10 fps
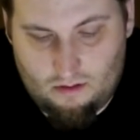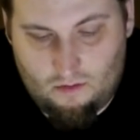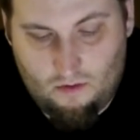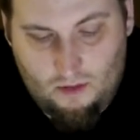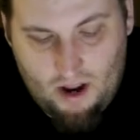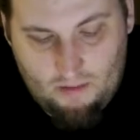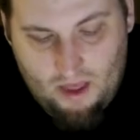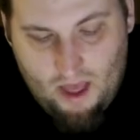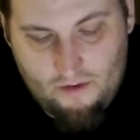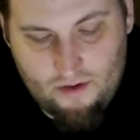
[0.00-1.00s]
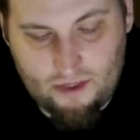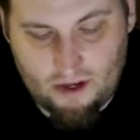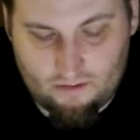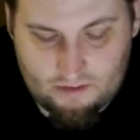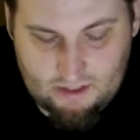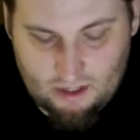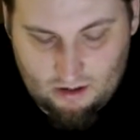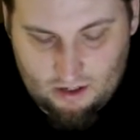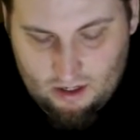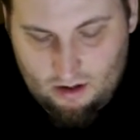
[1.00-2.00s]
remind me everything of
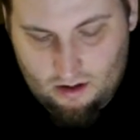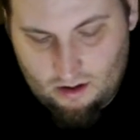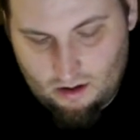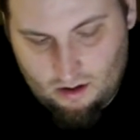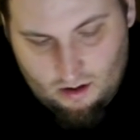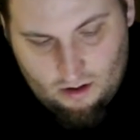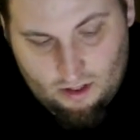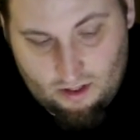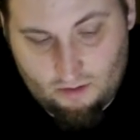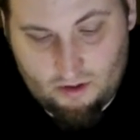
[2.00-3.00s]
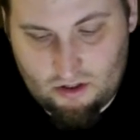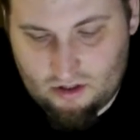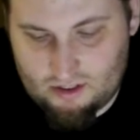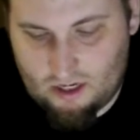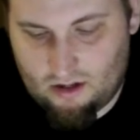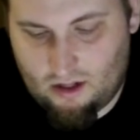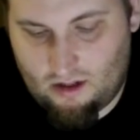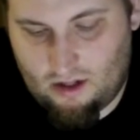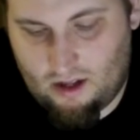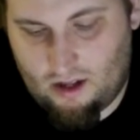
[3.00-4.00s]
Zelda, like the original Zelda,
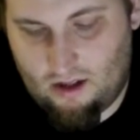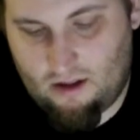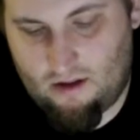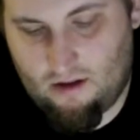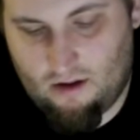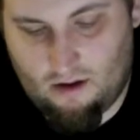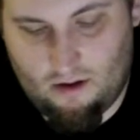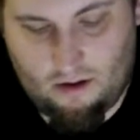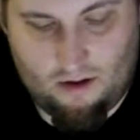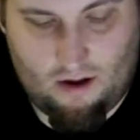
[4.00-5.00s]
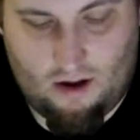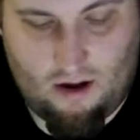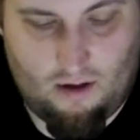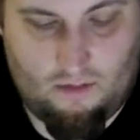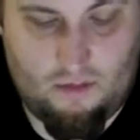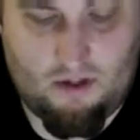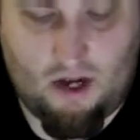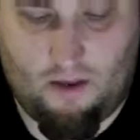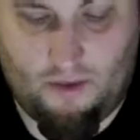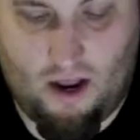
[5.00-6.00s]
the
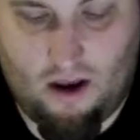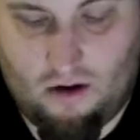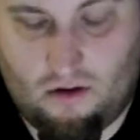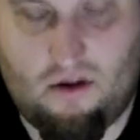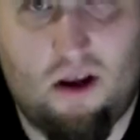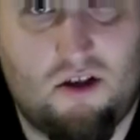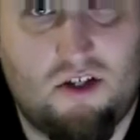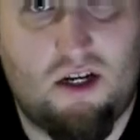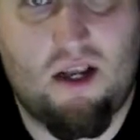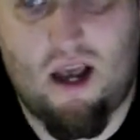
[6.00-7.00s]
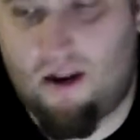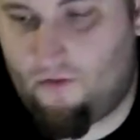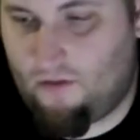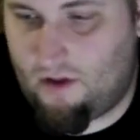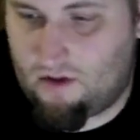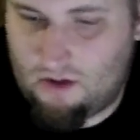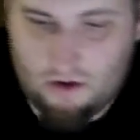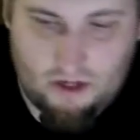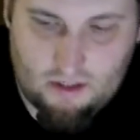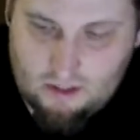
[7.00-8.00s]
top-down dungeon kind of feel
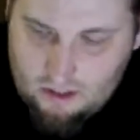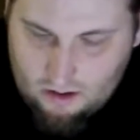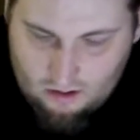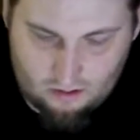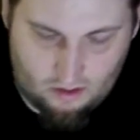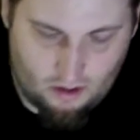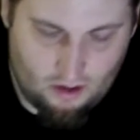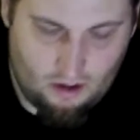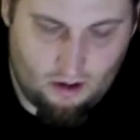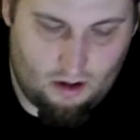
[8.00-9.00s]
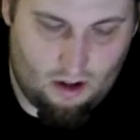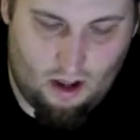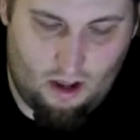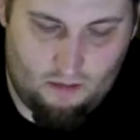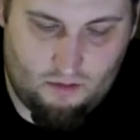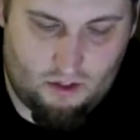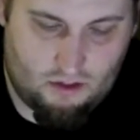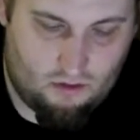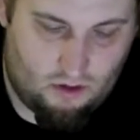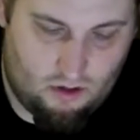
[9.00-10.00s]
to it. So I am
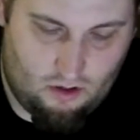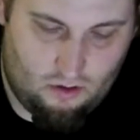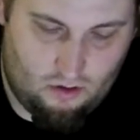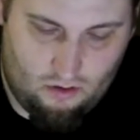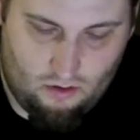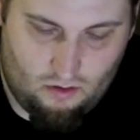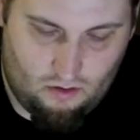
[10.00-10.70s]
just going to